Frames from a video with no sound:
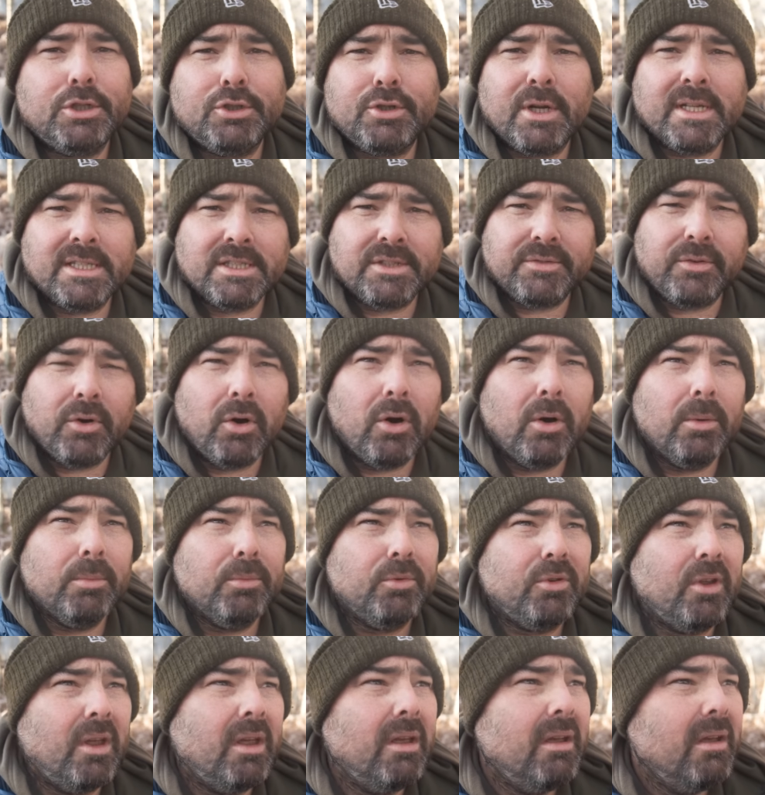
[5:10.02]

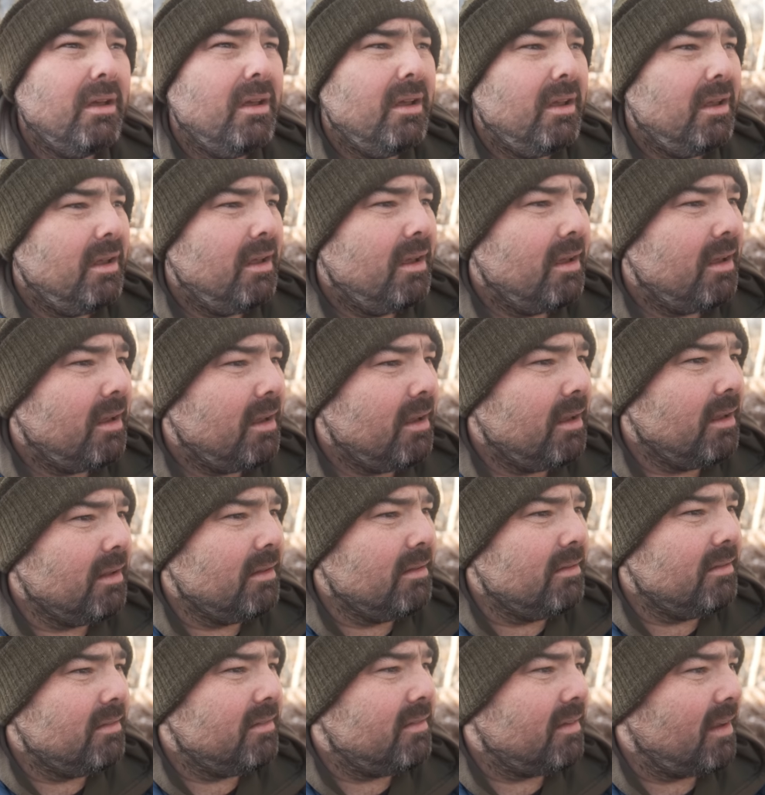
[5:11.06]
transforms it
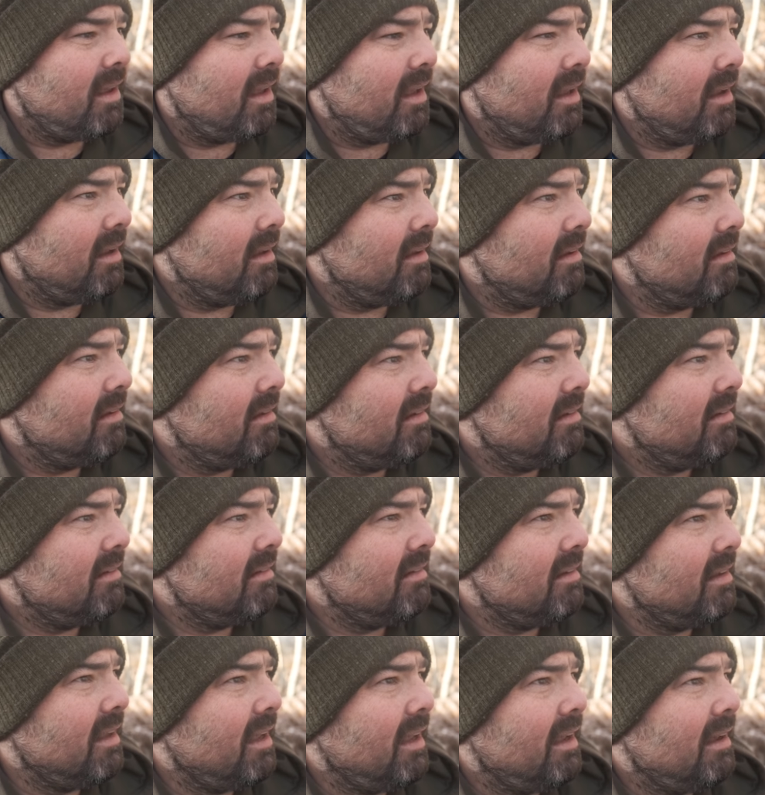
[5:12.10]
and uh,
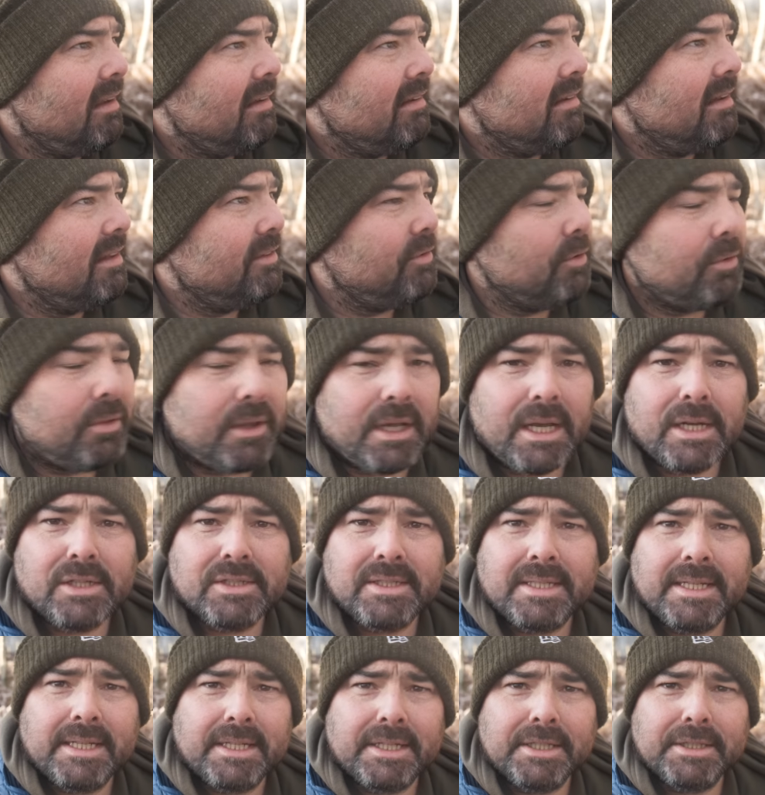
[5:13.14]
yeah, I don't think I'll
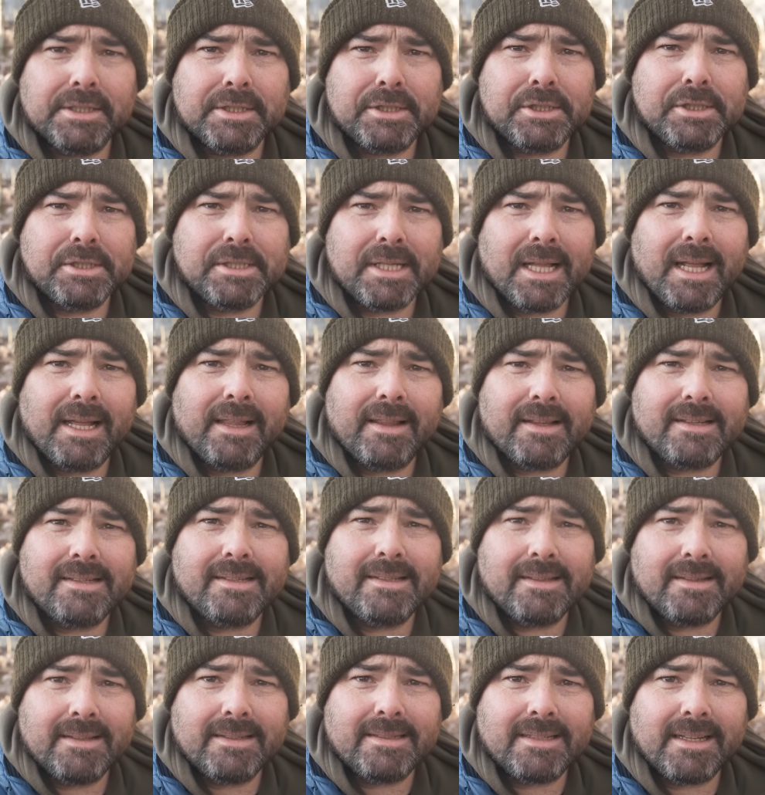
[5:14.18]
see conditions like
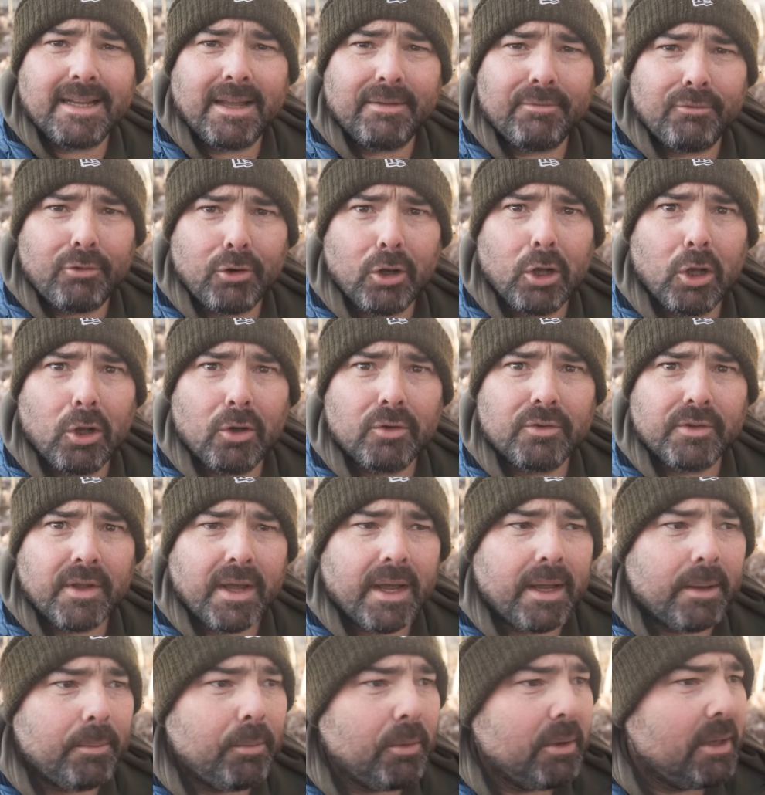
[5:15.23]
this, this again for a long
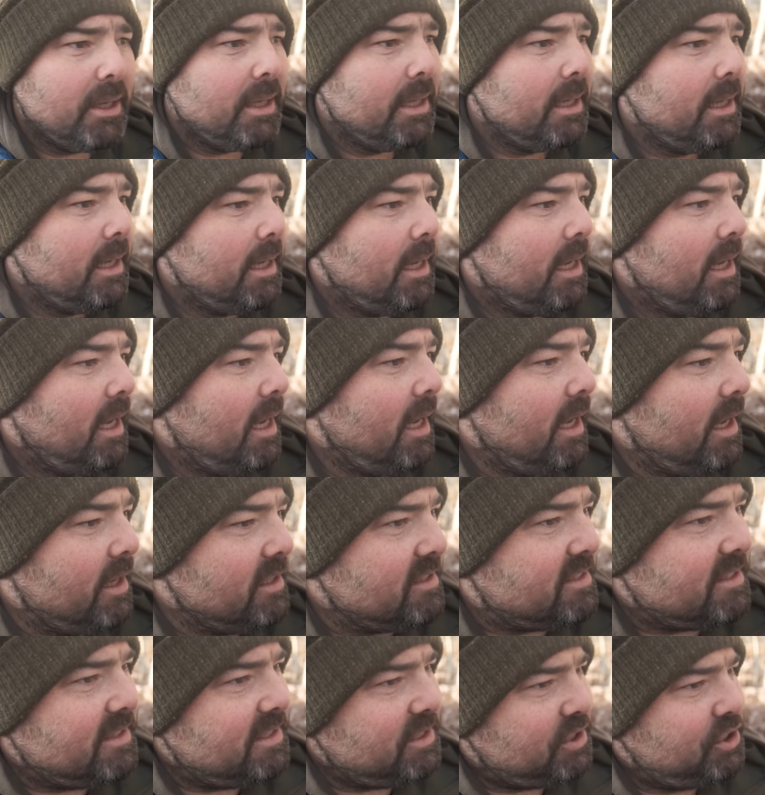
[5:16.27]
time. Uh,
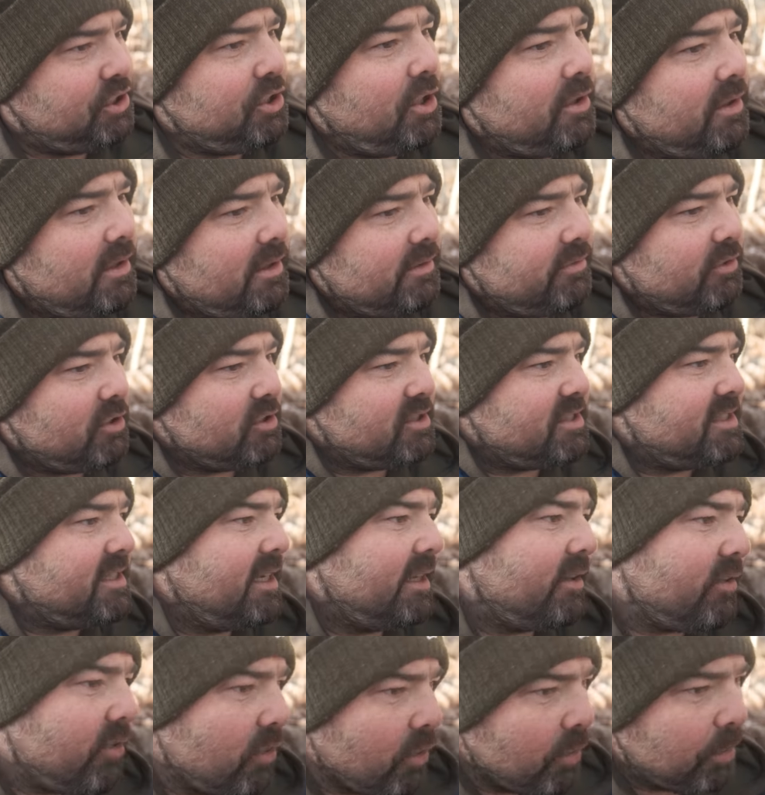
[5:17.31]
so this shot that I've got
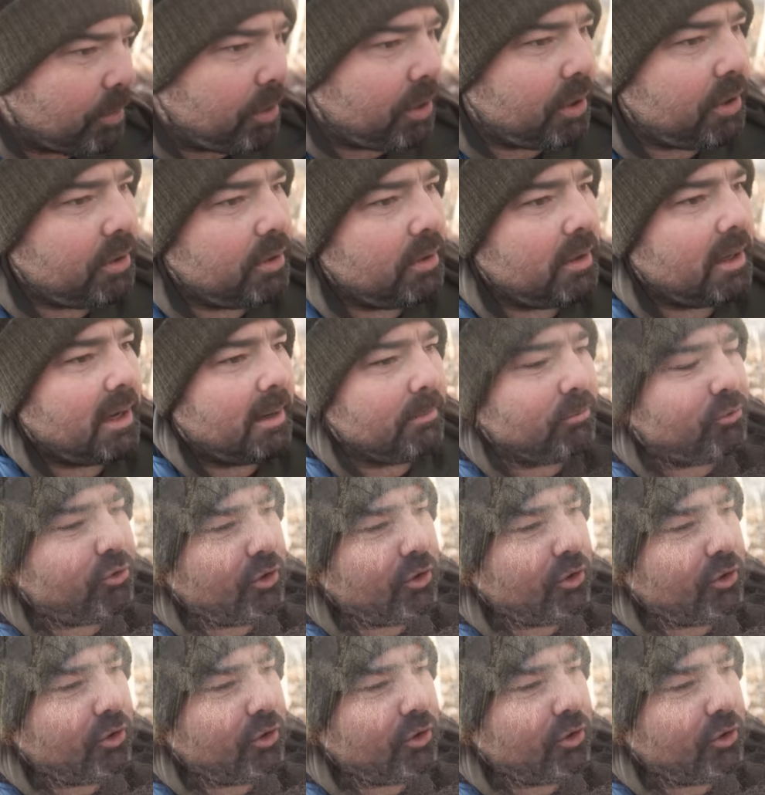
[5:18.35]
set up, I'm